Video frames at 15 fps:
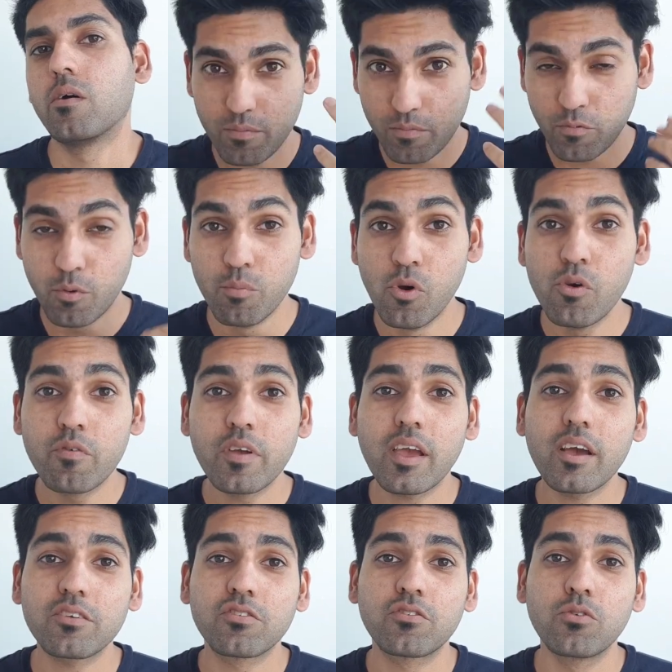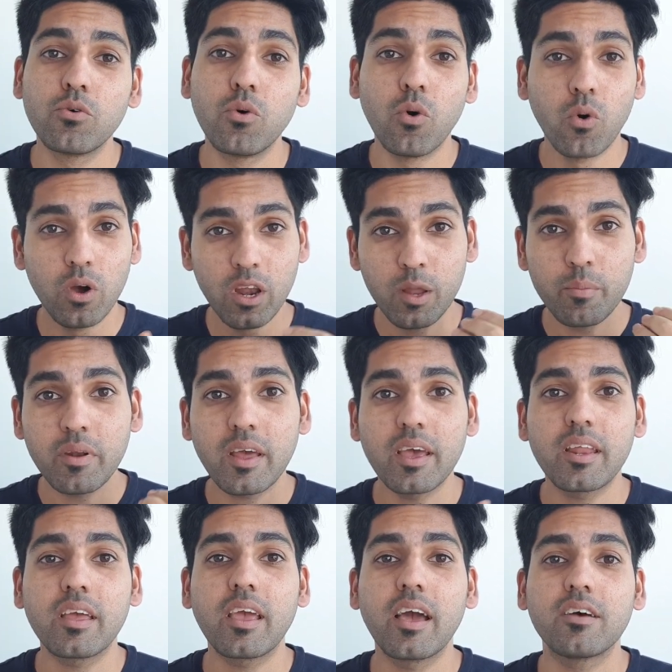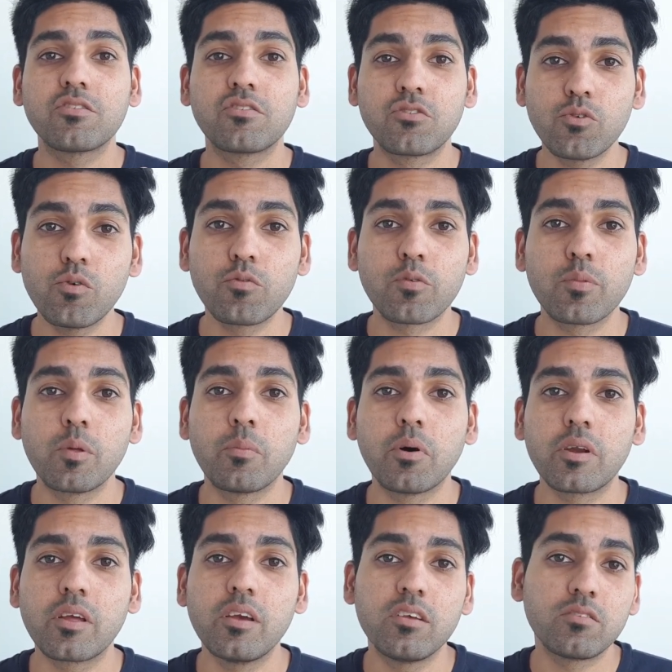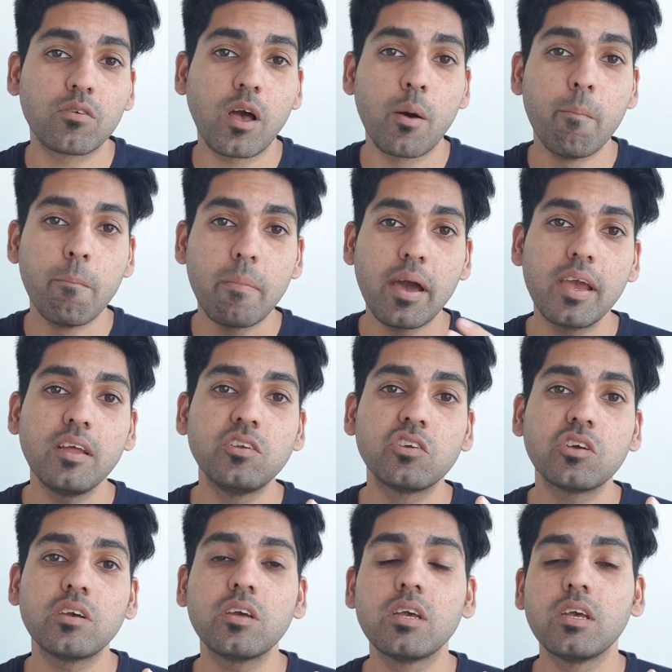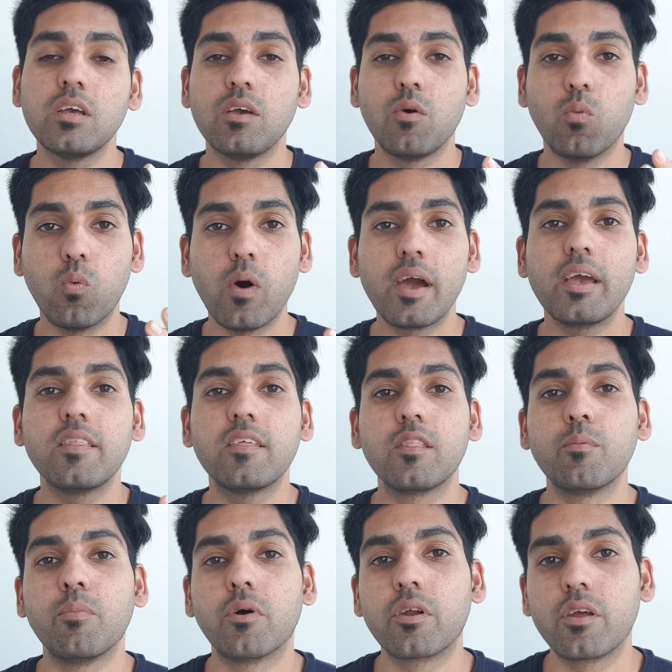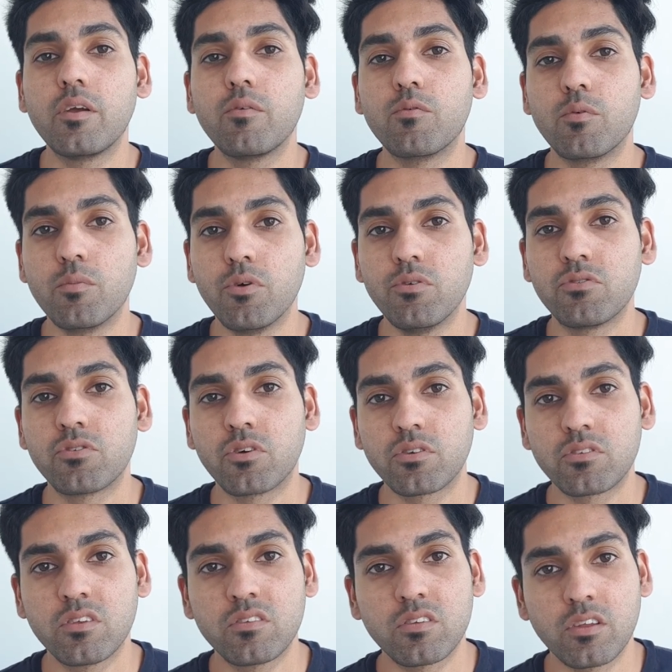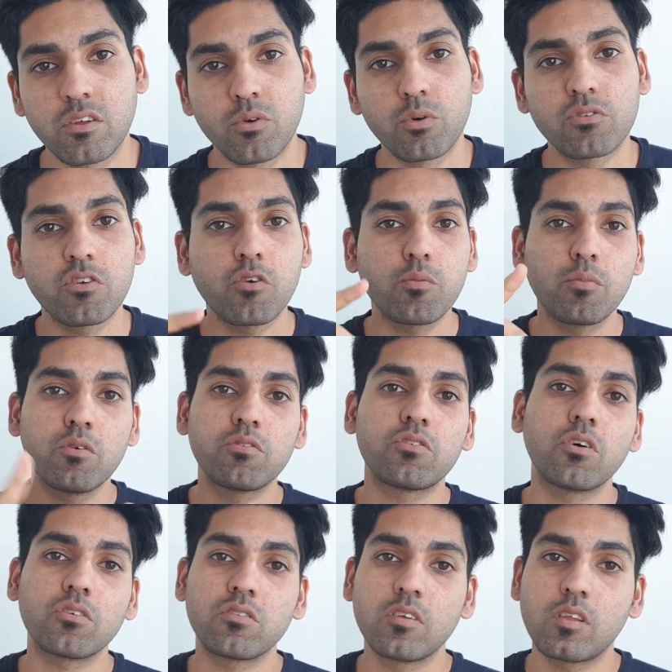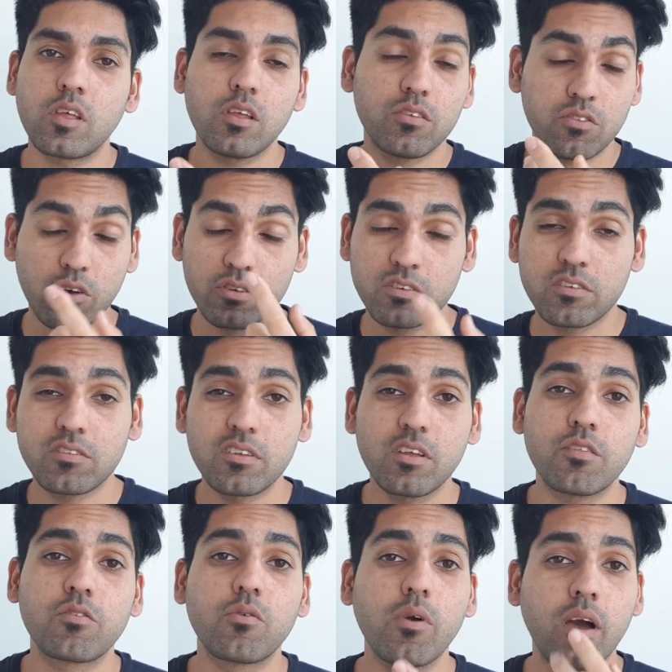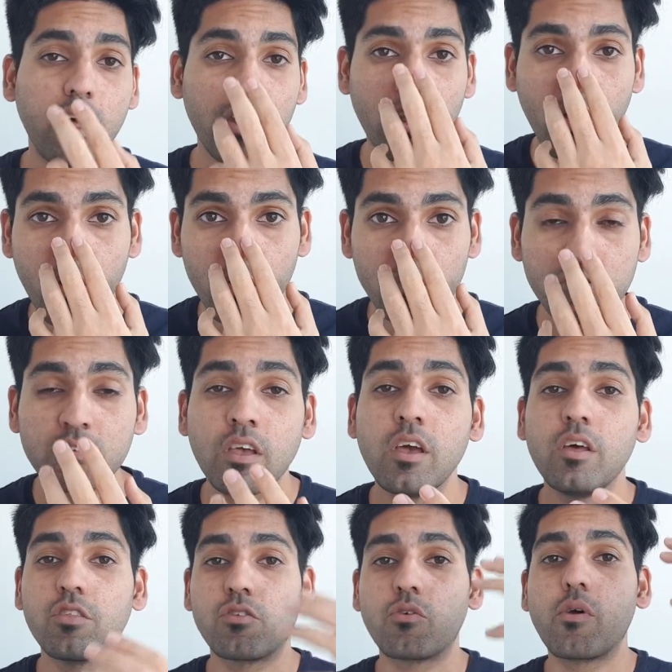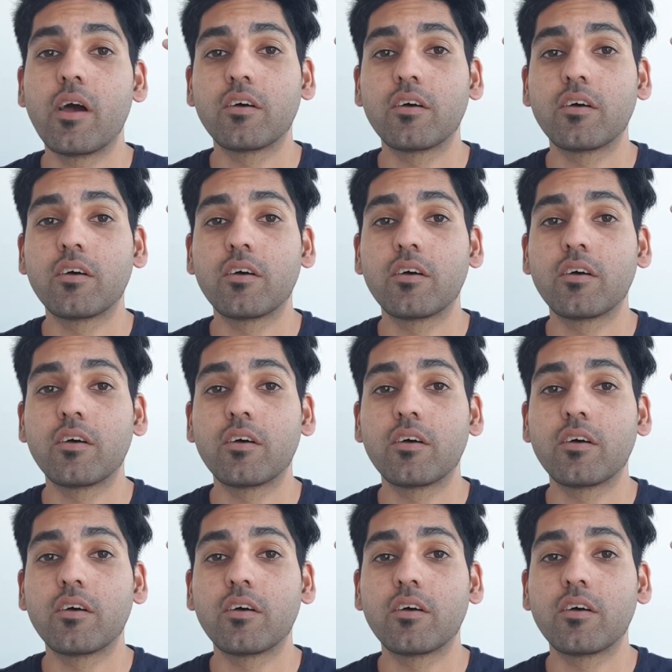Removing our stool or eliminating our stool from the body is a major way that the body removes toxicity. It also removes toxicity, toxicity through our nose, through our